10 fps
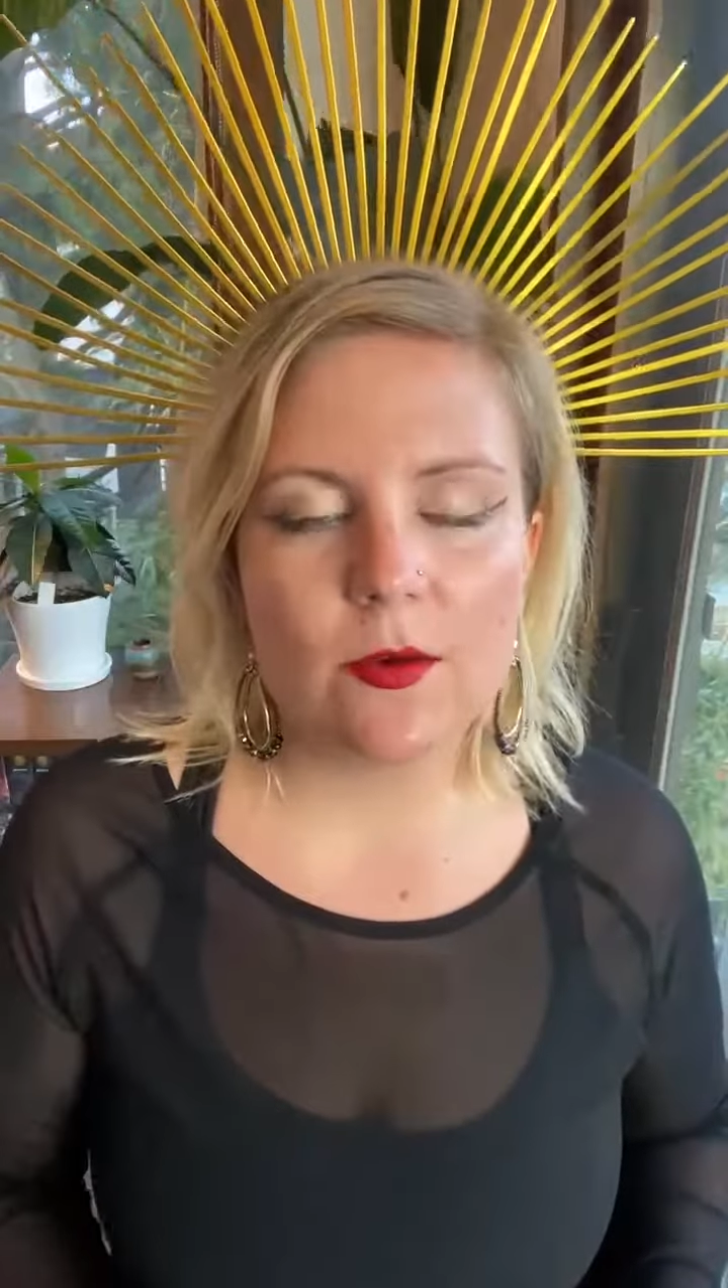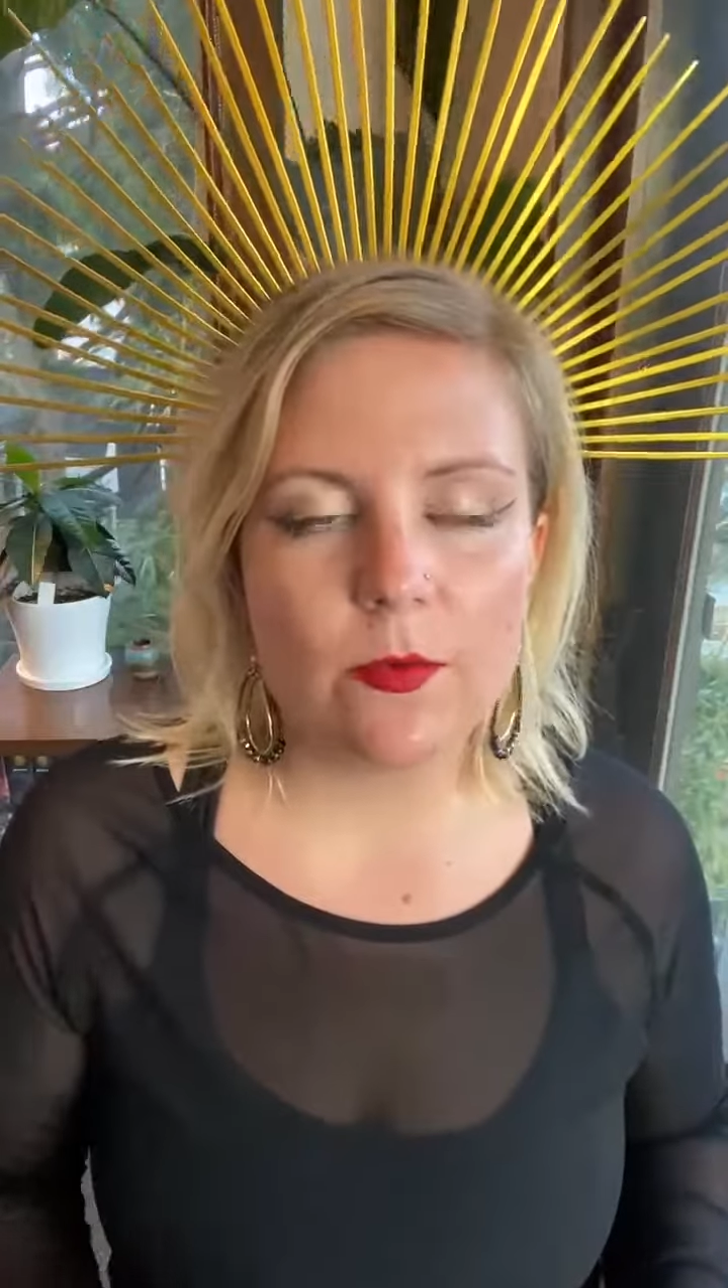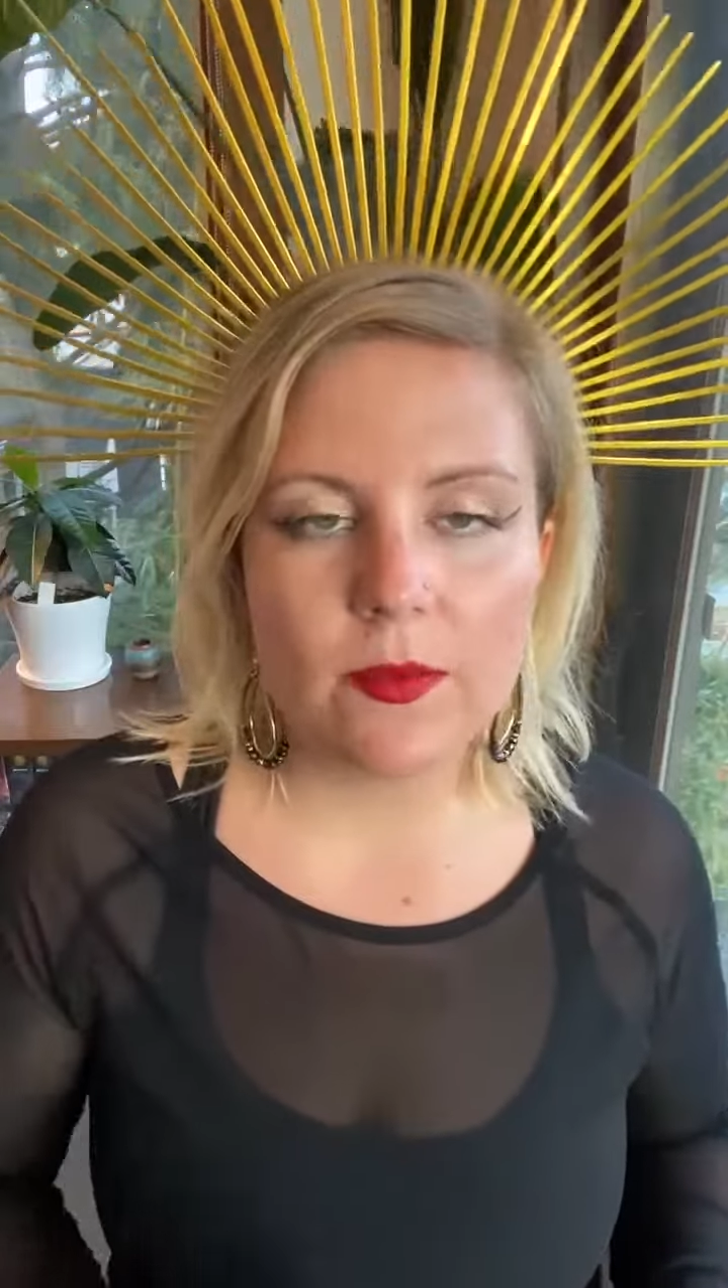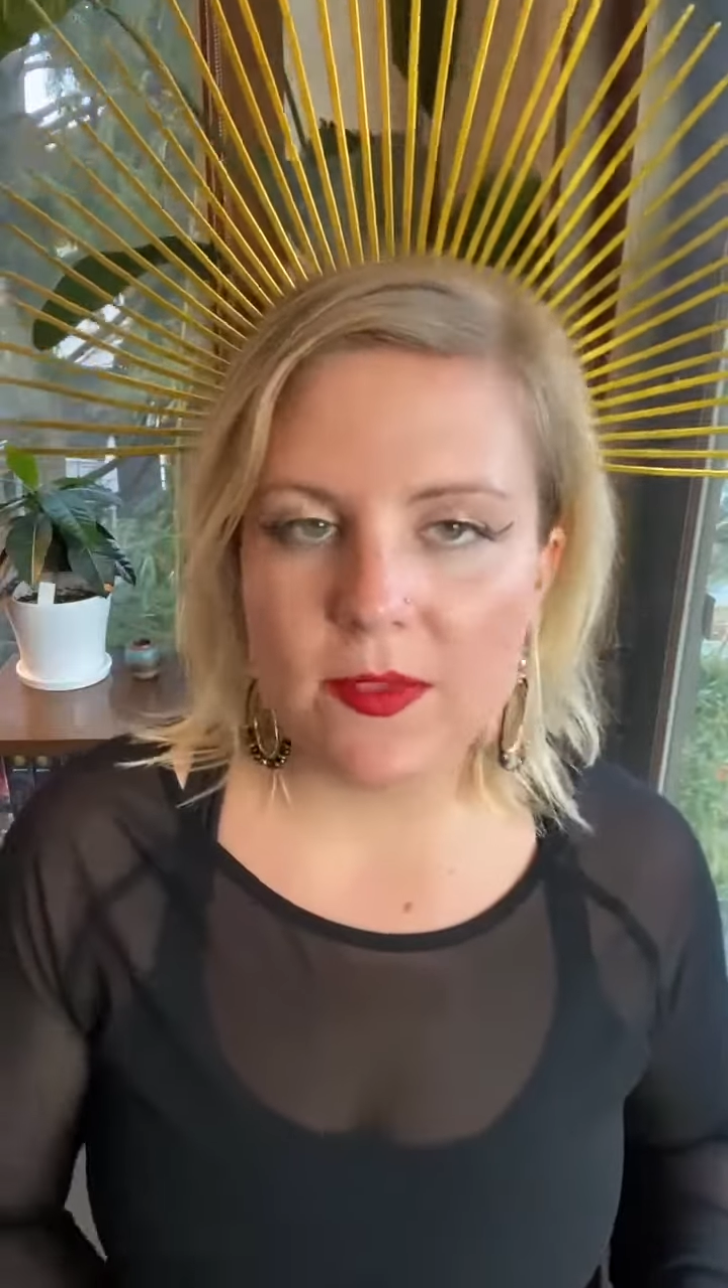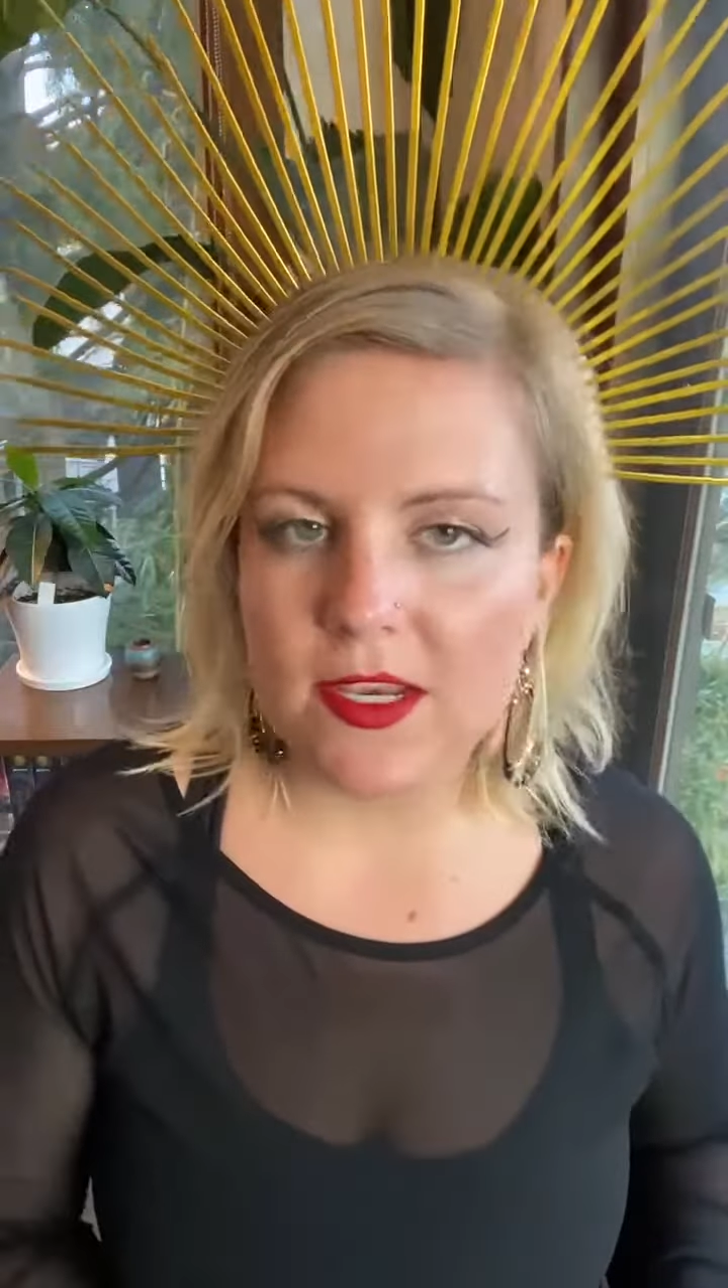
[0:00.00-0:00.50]

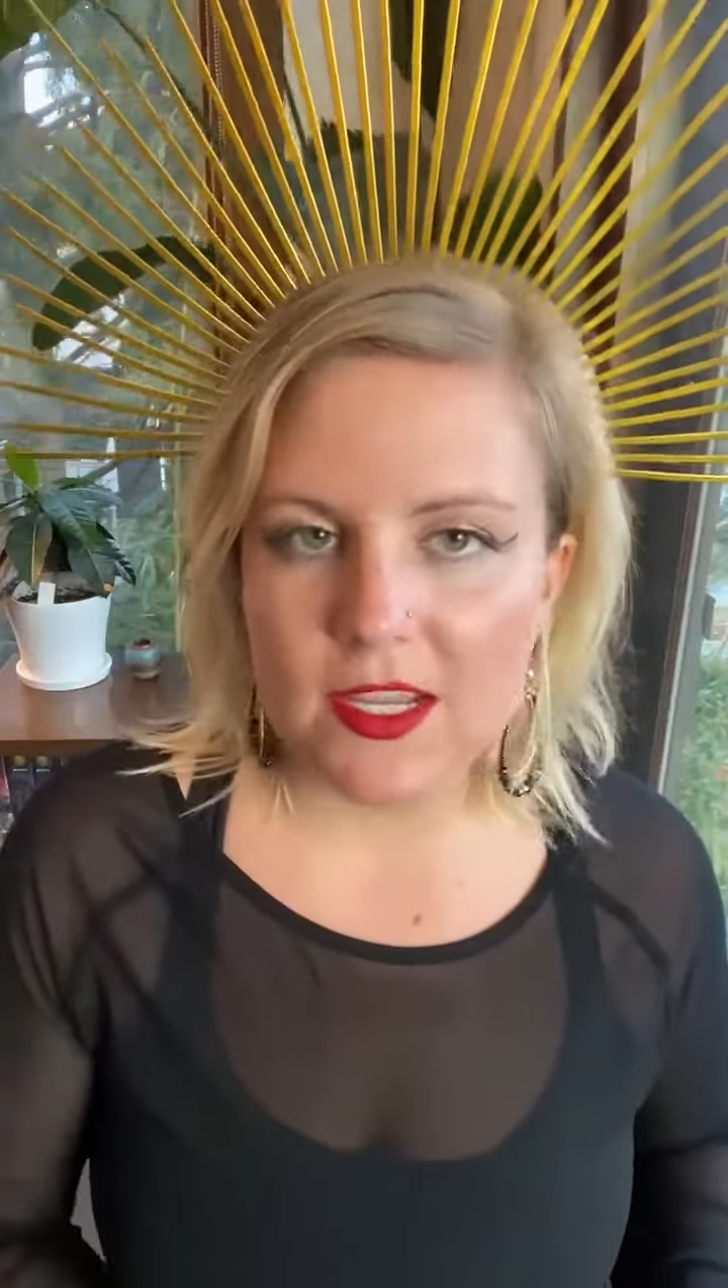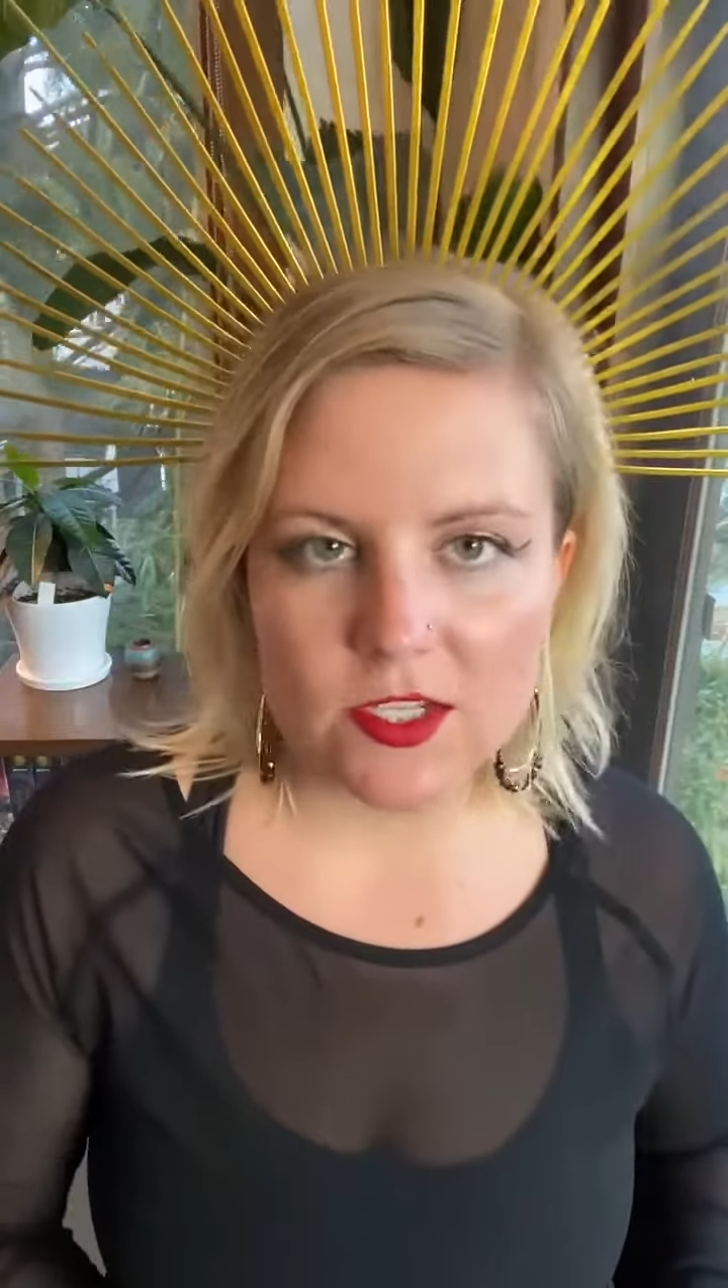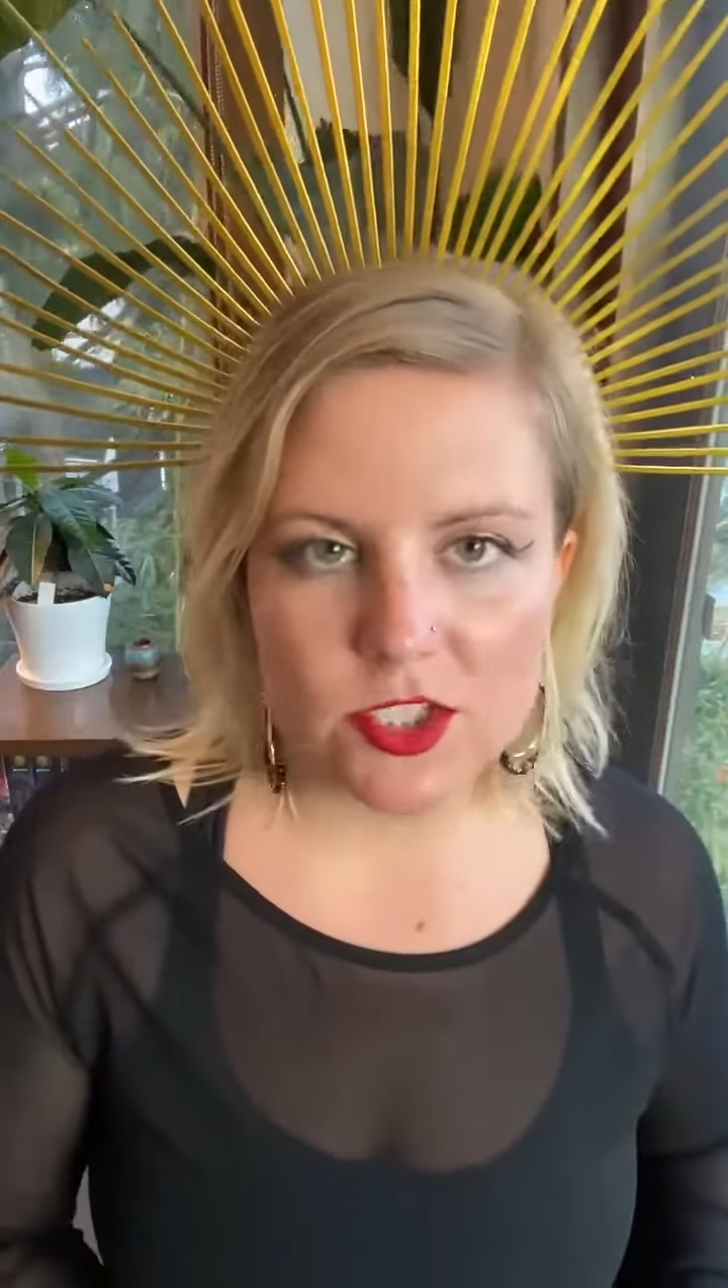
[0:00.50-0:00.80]
women in